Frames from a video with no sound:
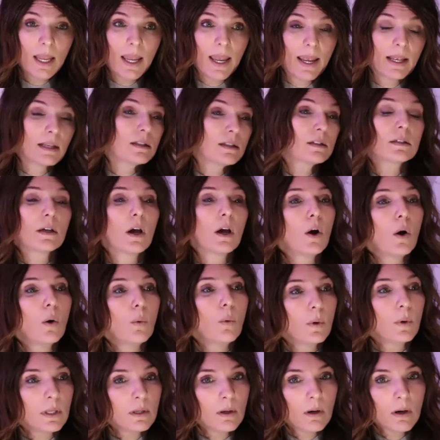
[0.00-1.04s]
And so,
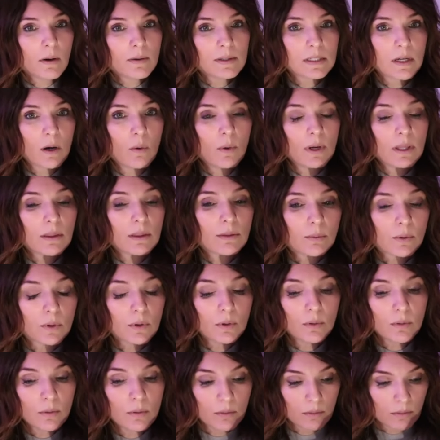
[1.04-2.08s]
you know, I was going
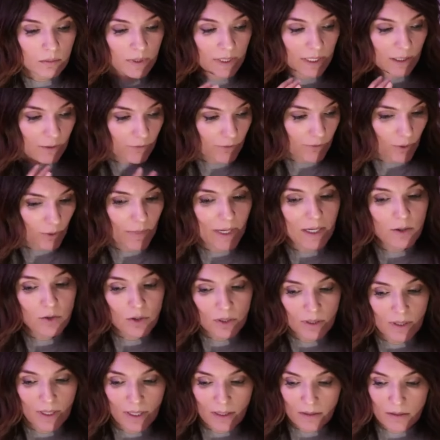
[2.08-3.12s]
through the information
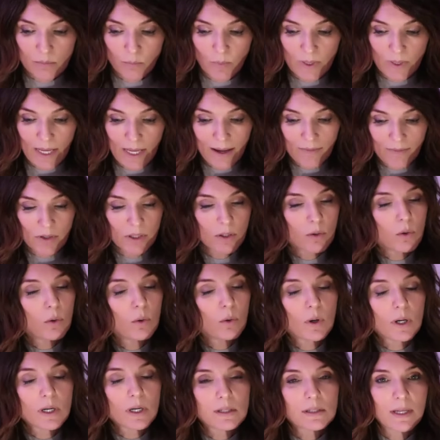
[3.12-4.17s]
that we have in the
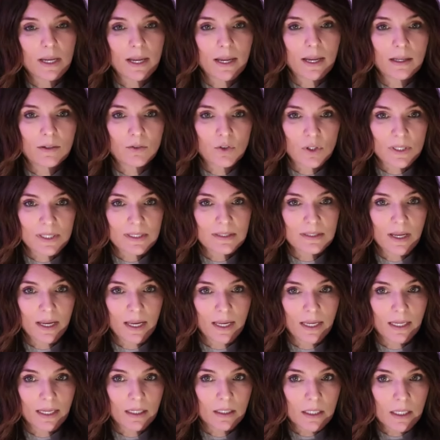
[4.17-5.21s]
course and just
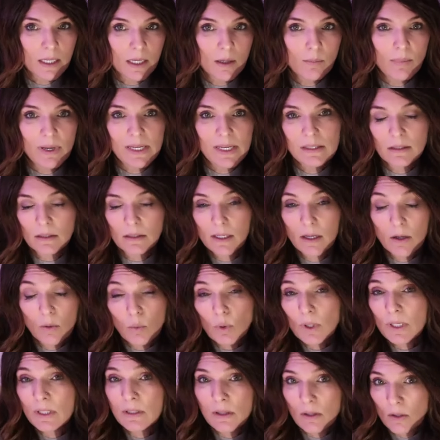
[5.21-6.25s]
saying basically,
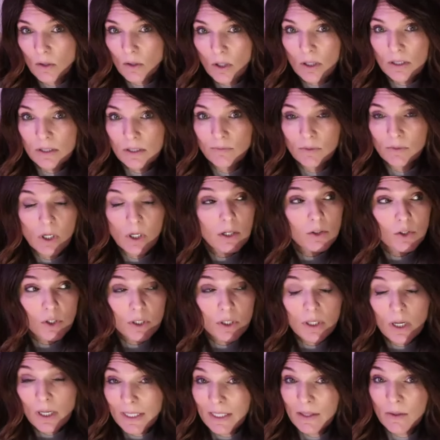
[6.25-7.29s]
according to the laws of logic,
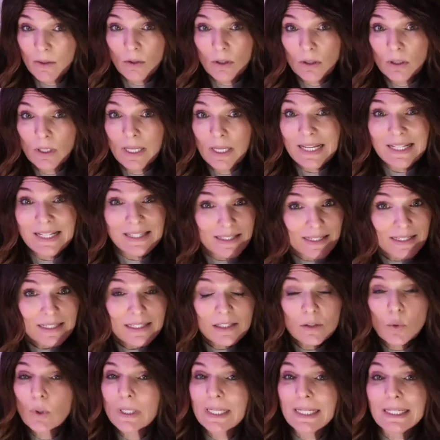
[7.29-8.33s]
God either exists
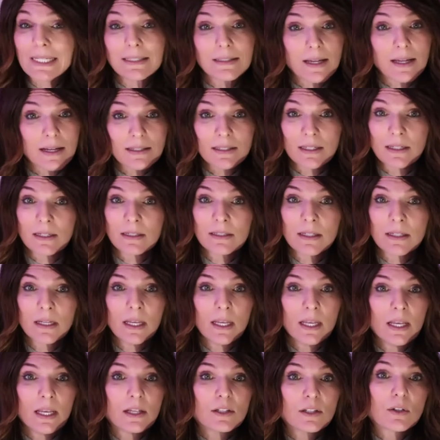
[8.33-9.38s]
or he doesn't.
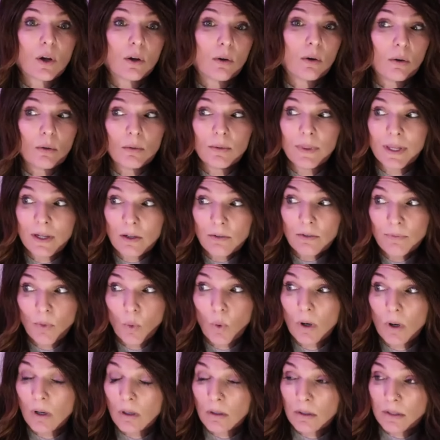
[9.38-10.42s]
So,
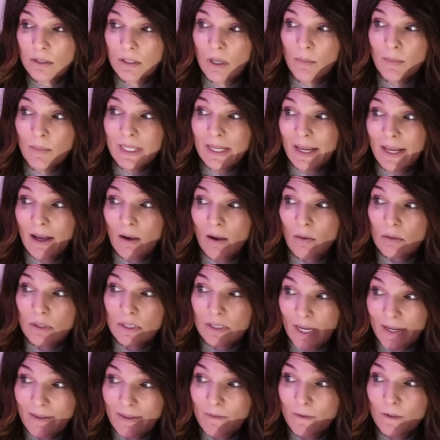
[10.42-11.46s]
therefore, somebody
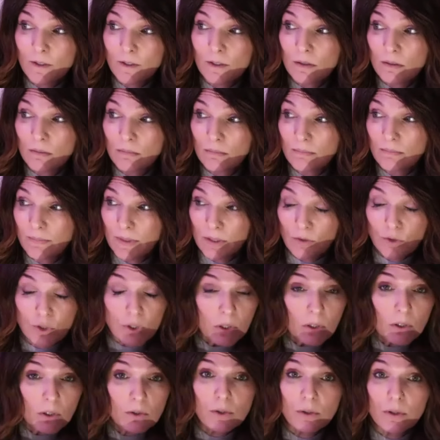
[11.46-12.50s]
outside this, the
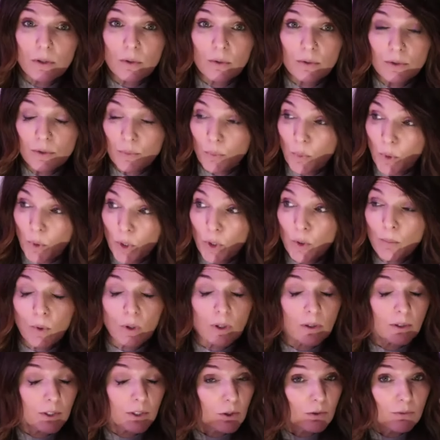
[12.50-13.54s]
church or this room
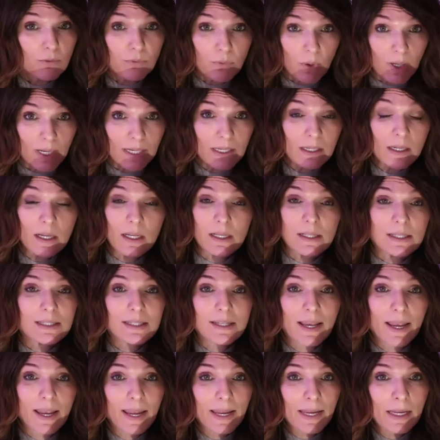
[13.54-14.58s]
or your friend can
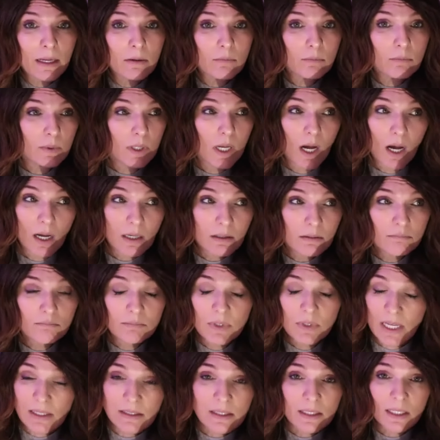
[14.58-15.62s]
say, God
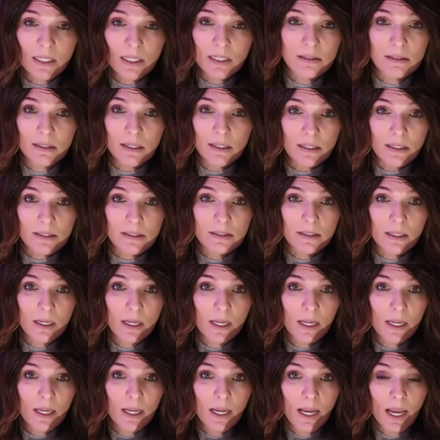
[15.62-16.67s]
doesn't exist.
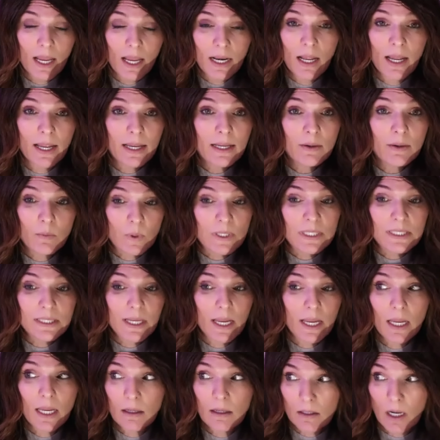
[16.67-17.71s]
And I would
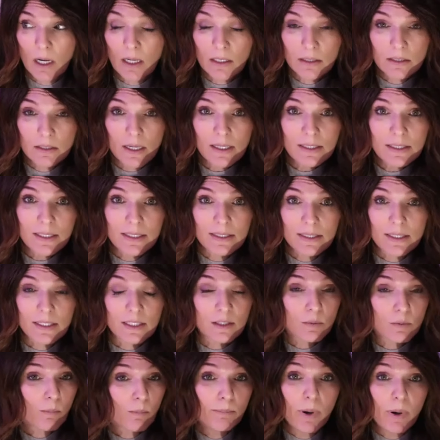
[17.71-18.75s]
say, God does exist,
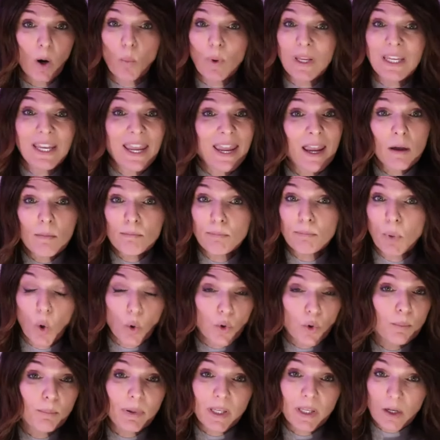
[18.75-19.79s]
but we can't
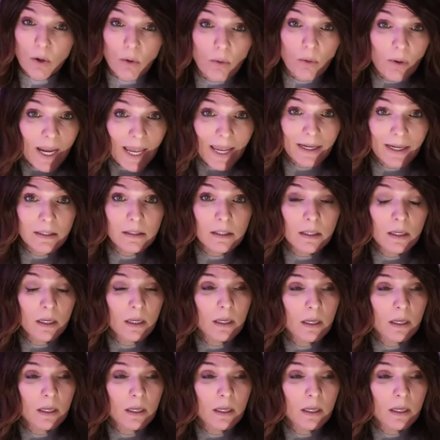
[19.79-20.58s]
both be correct.